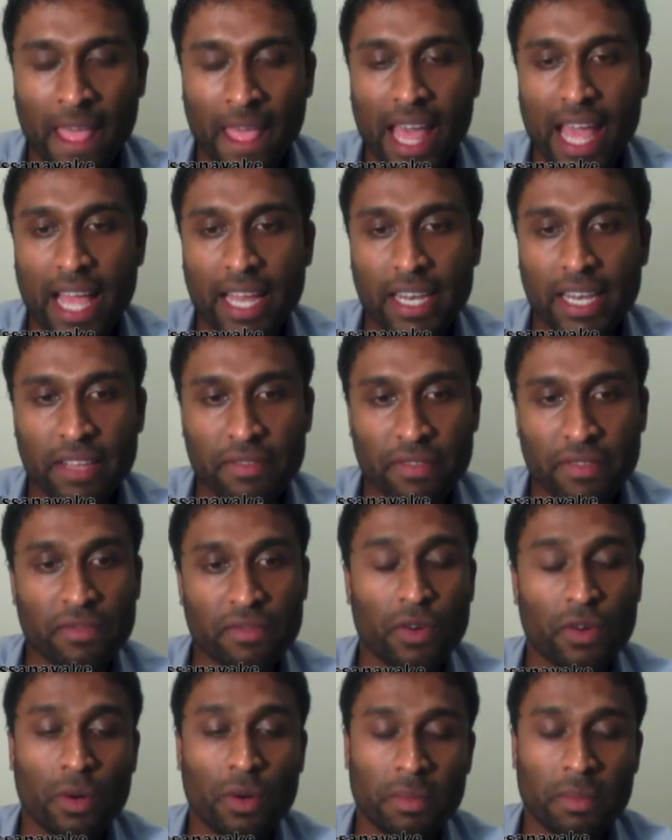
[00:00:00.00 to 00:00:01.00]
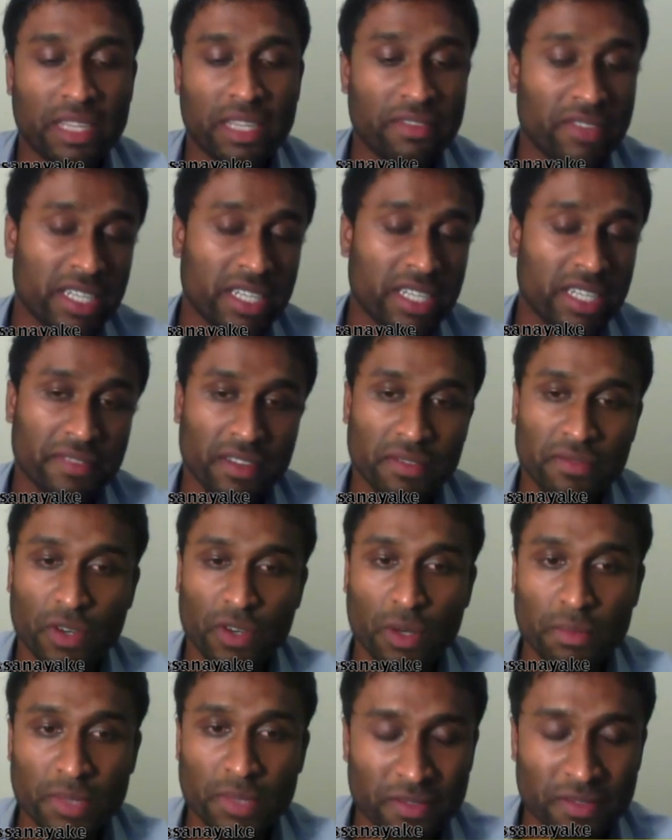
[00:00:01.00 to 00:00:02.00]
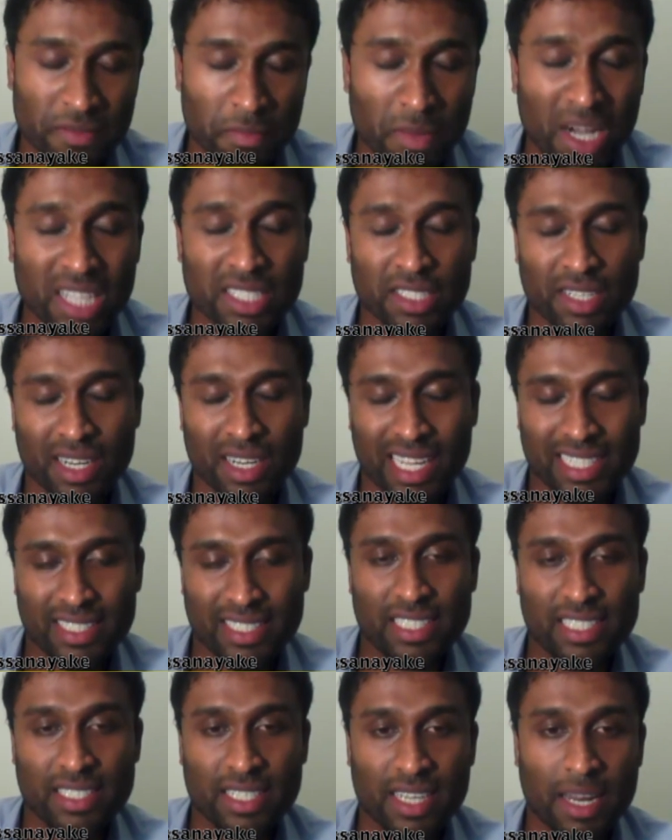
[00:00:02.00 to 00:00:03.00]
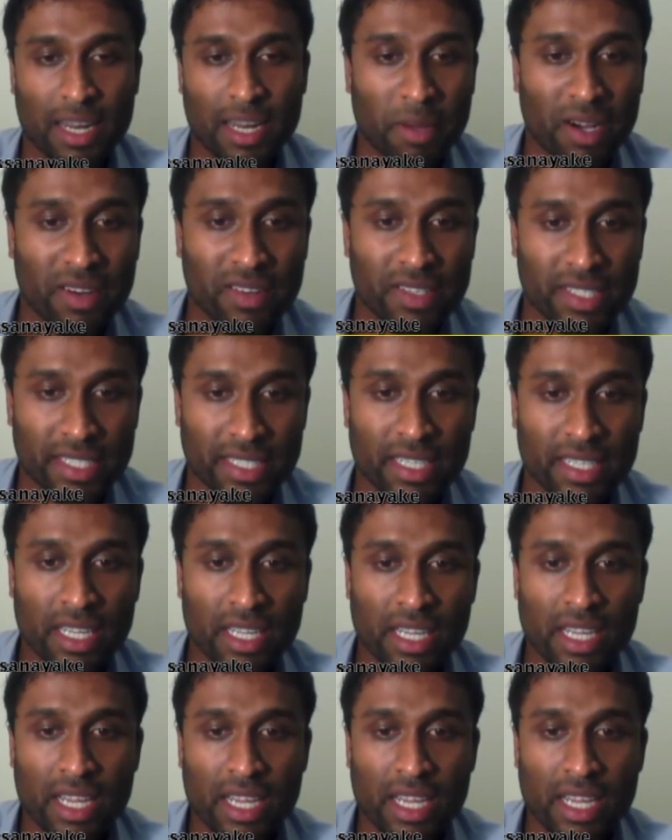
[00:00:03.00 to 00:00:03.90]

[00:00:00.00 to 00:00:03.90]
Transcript: and different forms of marginalization and poverty